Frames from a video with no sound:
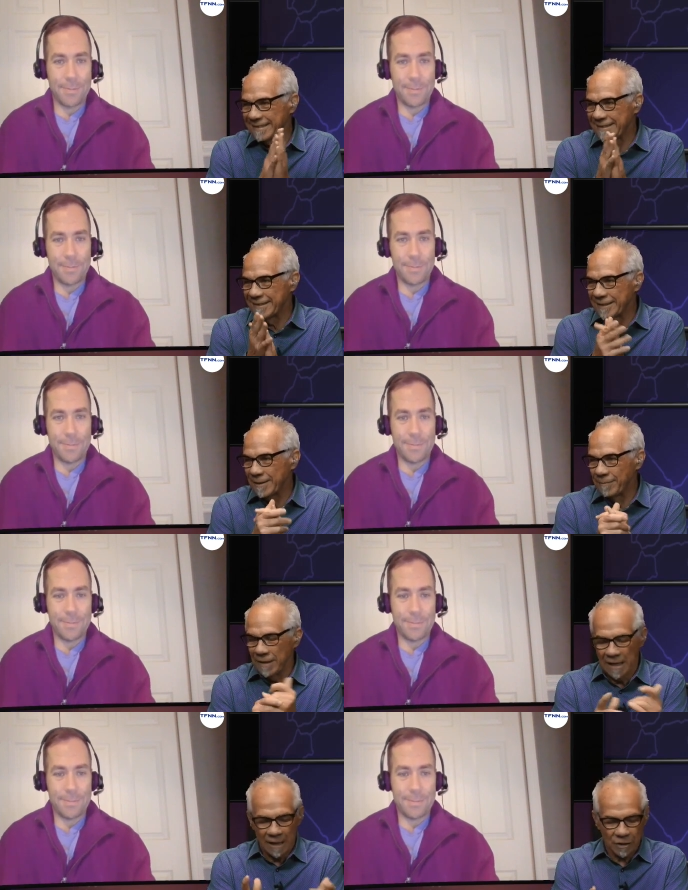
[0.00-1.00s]
Speaker 1: no doubt.
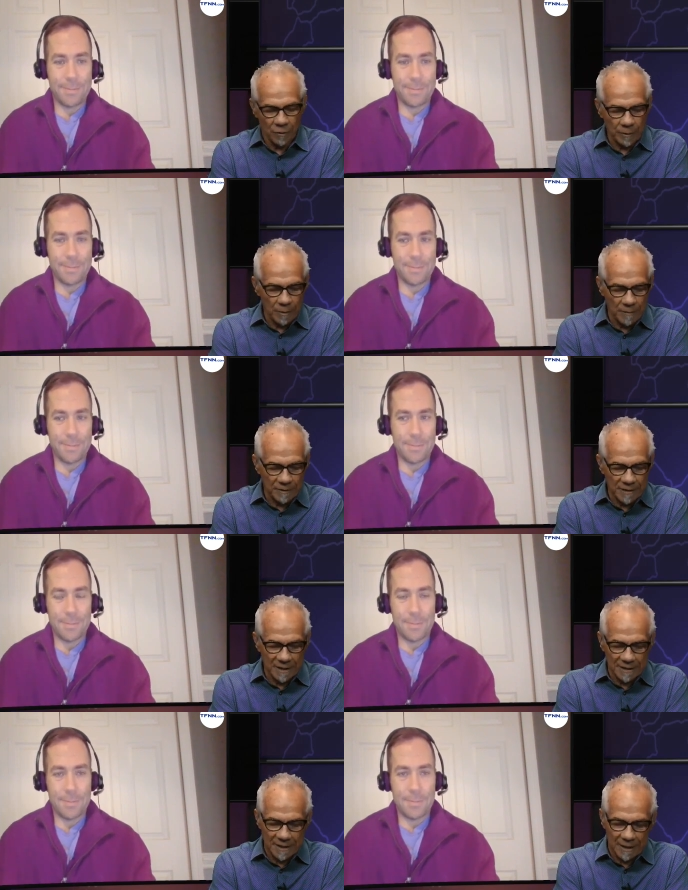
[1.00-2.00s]
So if we go
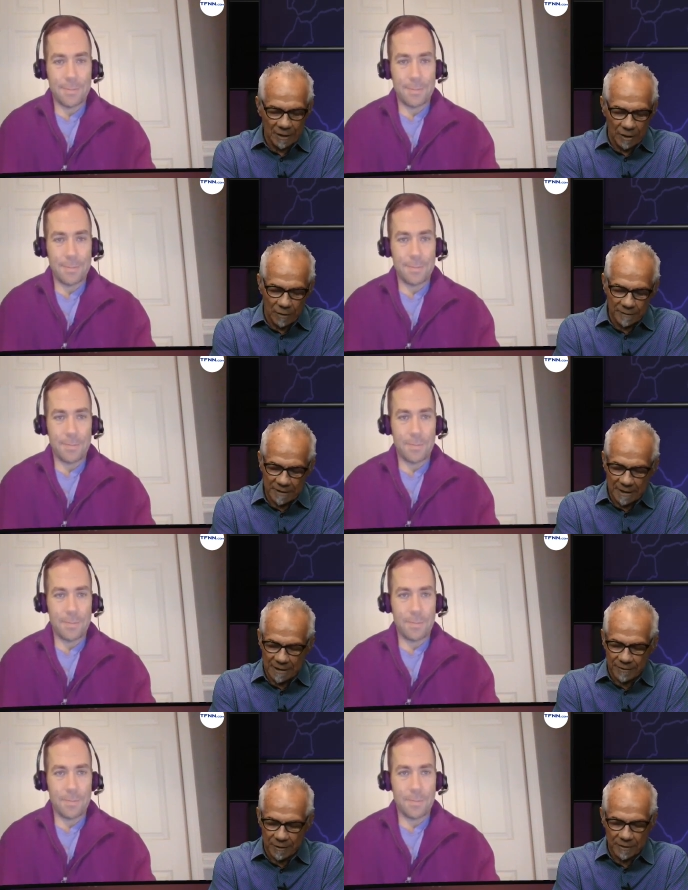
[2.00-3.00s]
overseas and take a look at
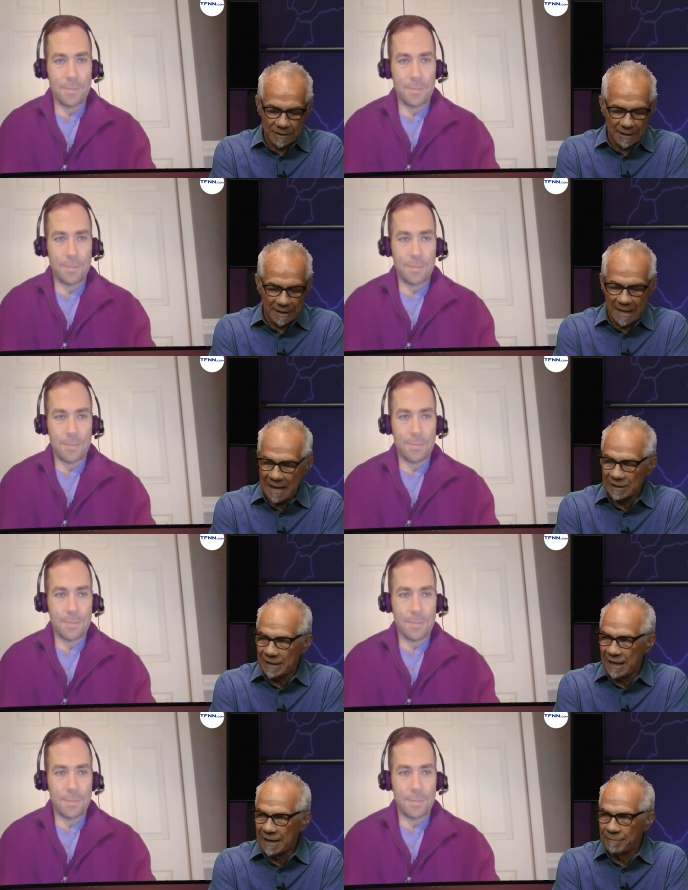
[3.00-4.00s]
overseas, folks, last
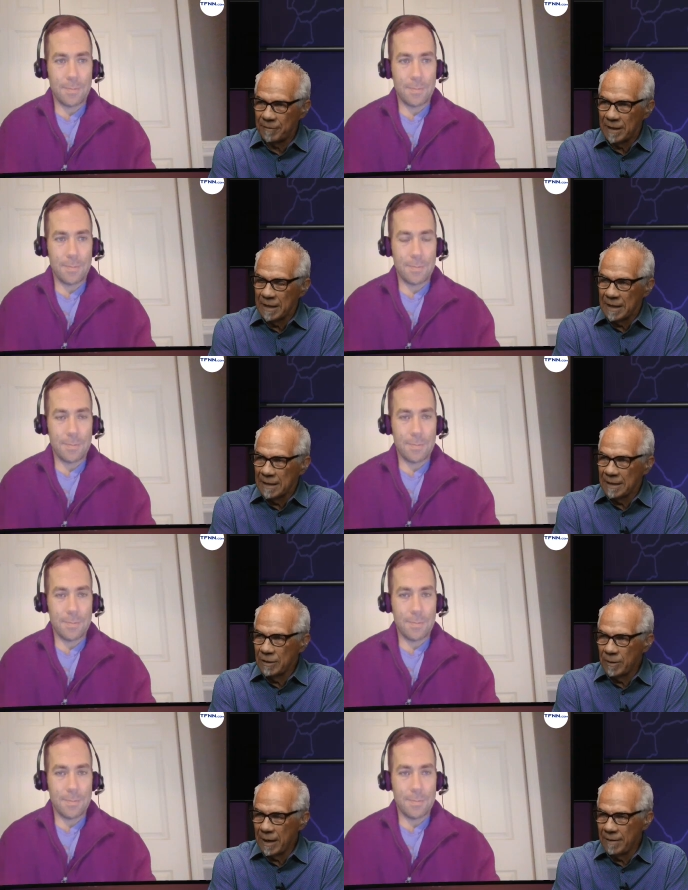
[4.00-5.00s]
night,
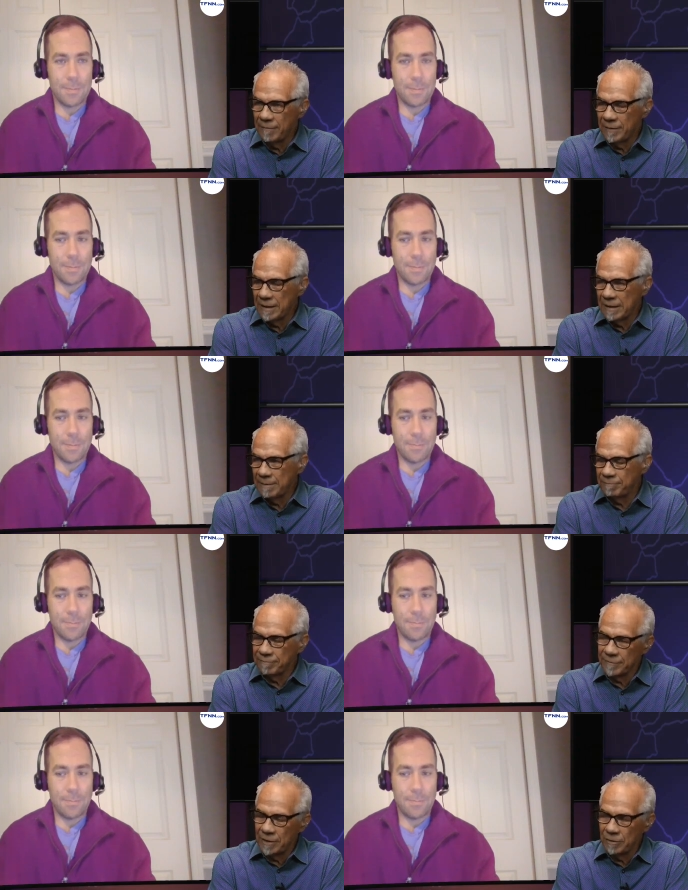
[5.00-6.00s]
you have,
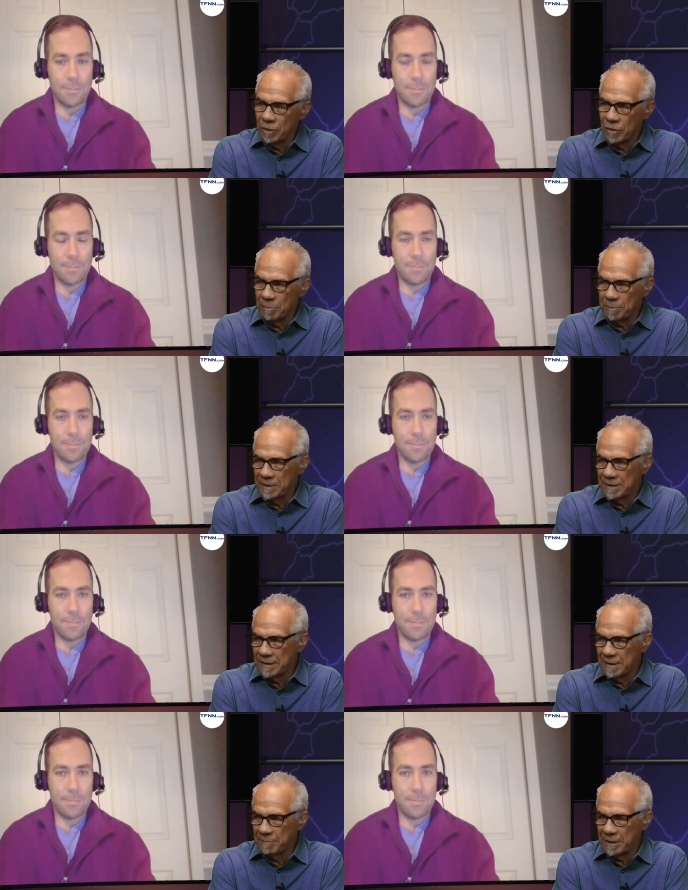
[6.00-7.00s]
you know, Europe is
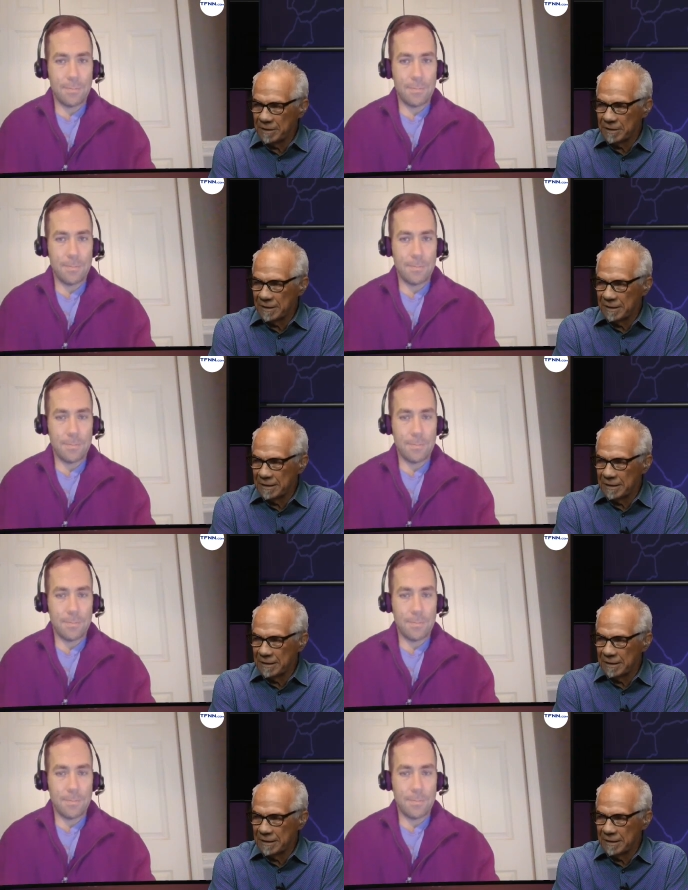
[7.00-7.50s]
basically